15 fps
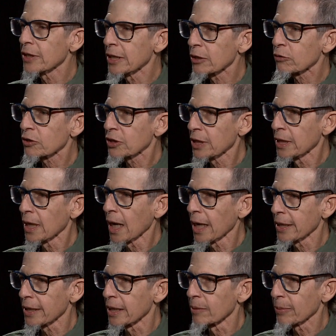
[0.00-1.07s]
interesting
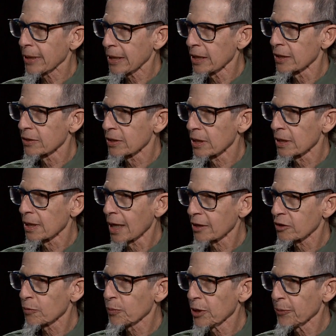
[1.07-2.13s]
idea because
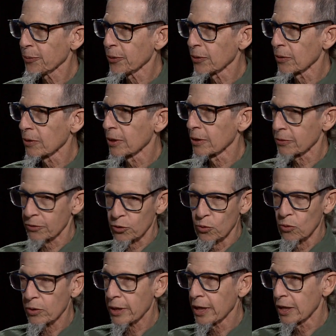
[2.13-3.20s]
lots of people,
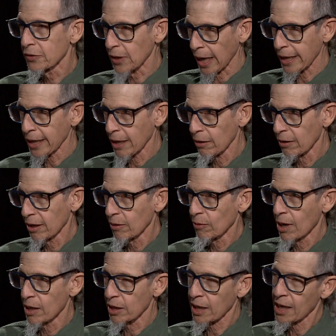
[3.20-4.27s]
school kids, I carry
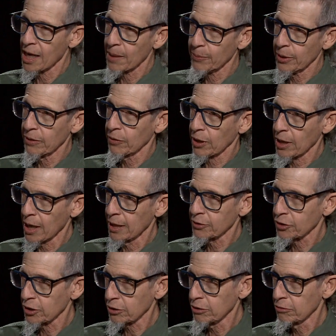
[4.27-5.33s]
around a copy of the
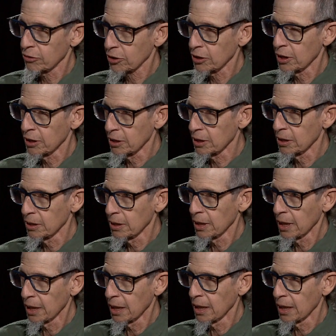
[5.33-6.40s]
Constitution and
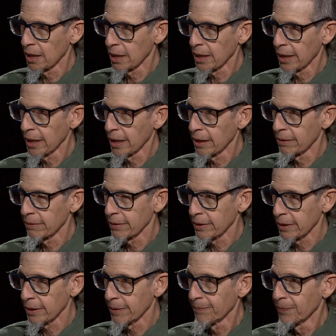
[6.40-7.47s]

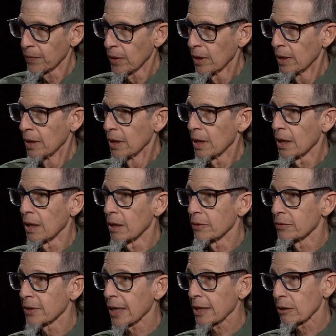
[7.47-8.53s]
the
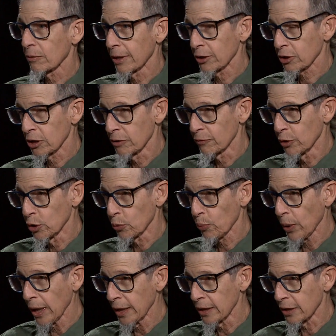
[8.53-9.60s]
Declaration of
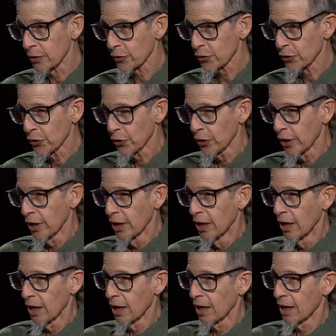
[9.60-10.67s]
Independence.
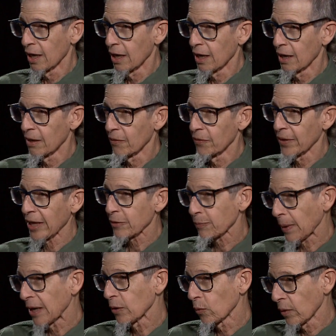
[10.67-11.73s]
That,
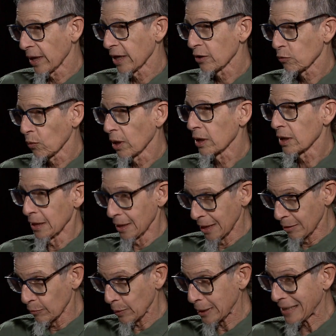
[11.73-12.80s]
by the way, is what
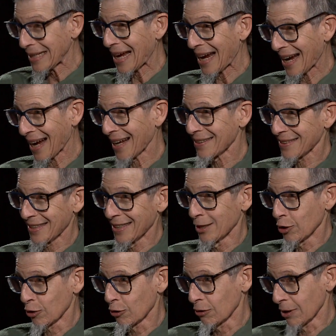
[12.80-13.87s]
Liberty has
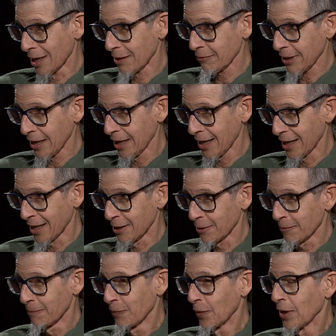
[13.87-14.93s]
in her left
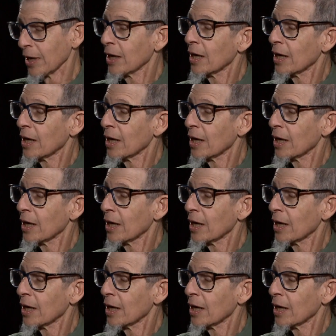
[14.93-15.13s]
hand.